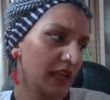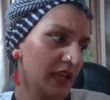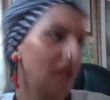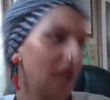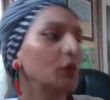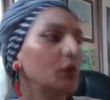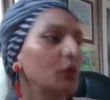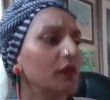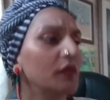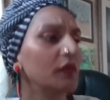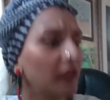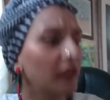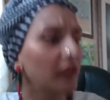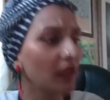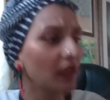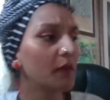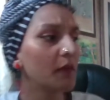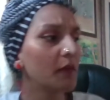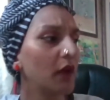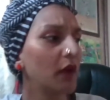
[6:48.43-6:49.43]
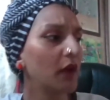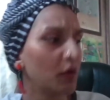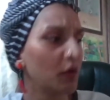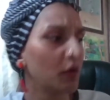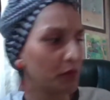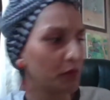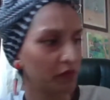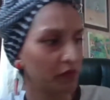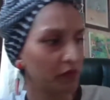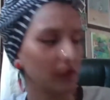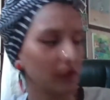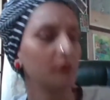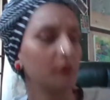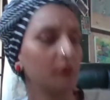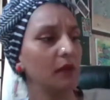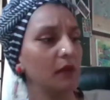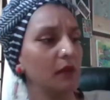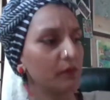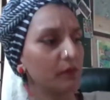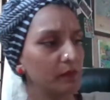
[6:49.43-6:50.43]
And we were thinking about,
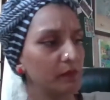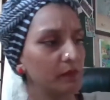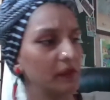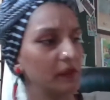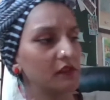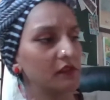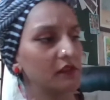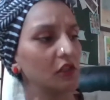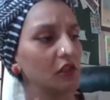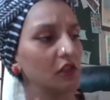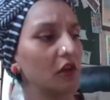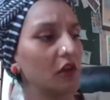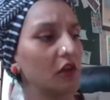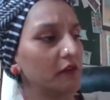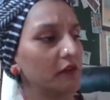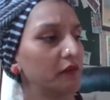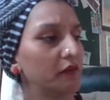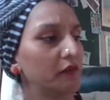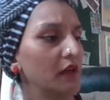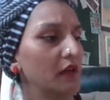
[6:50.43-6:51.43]
and because a lot of